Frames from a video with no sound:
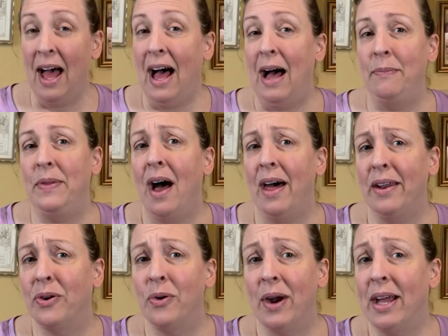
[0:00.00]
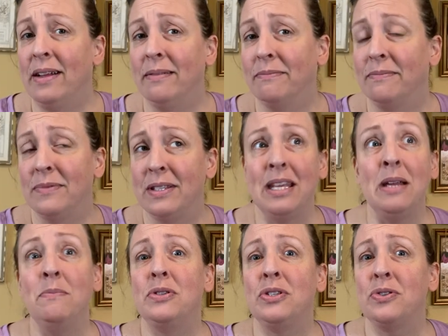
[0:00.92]
I'm not a great
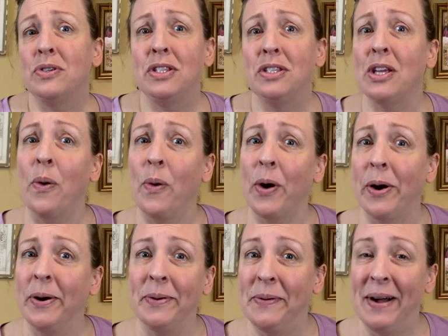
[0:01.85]
seamstress sewer.